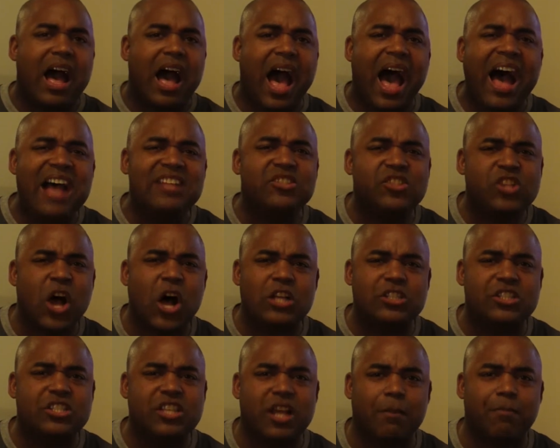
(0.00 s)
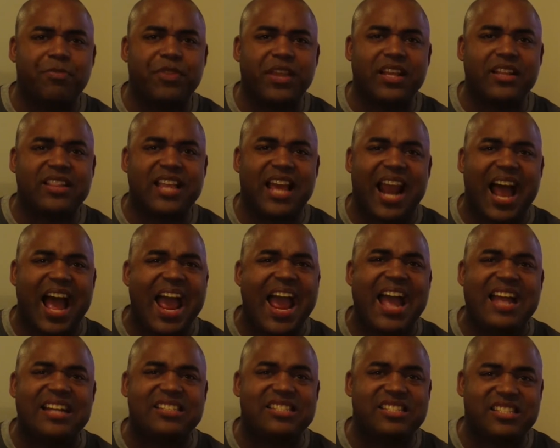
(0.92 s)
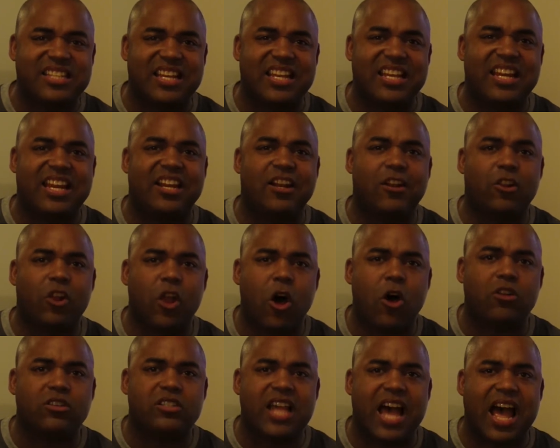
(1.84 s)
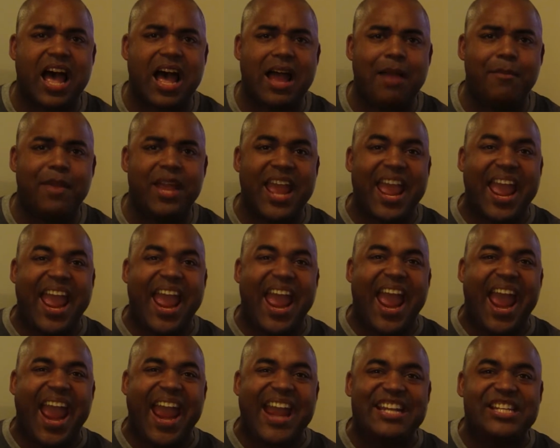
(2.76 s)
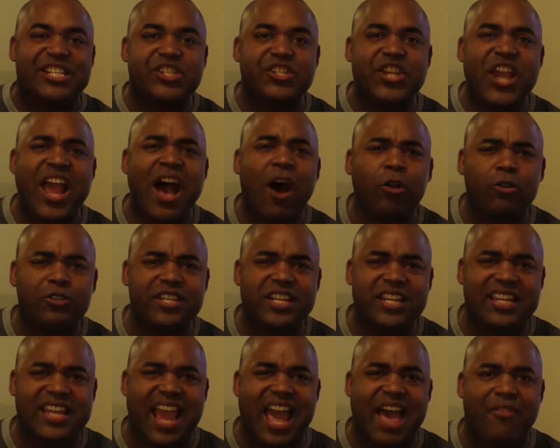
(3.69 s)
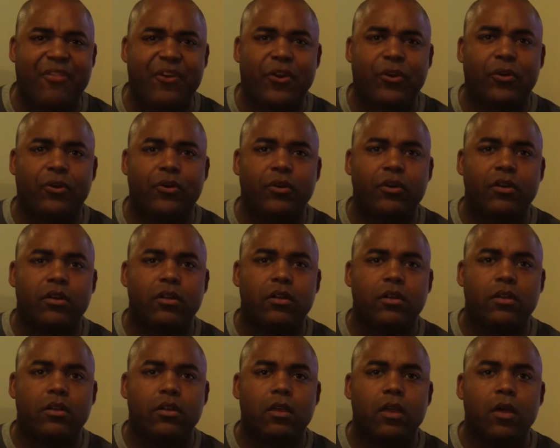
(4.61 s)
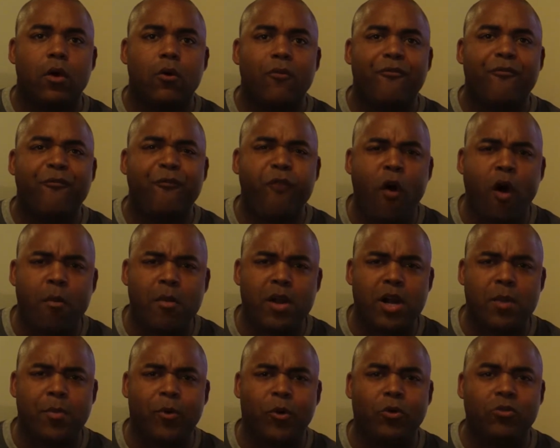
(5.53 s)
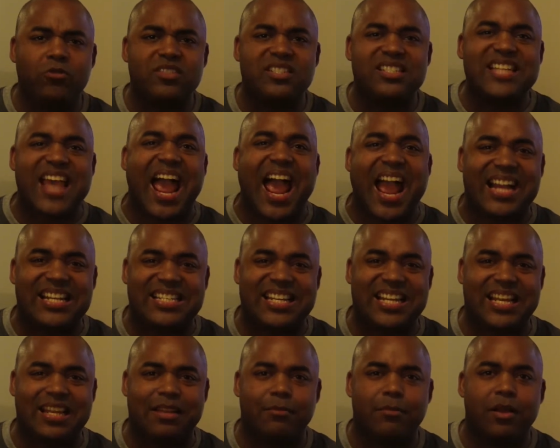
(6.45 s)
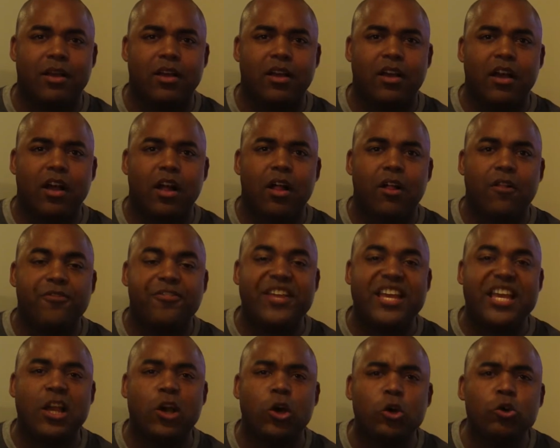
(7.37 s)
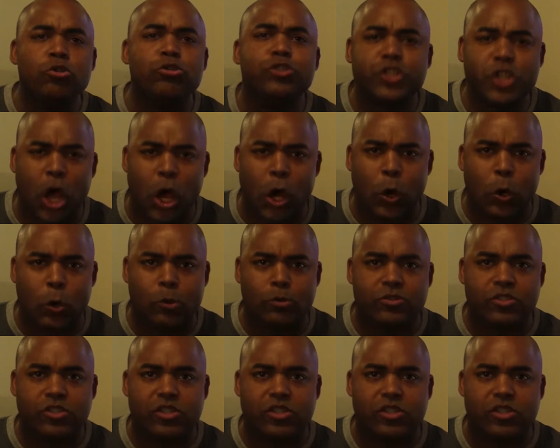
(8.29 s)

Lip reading: I saw something that I hadn't seen in a long time. A gelled together, formidable tag team. The Usos.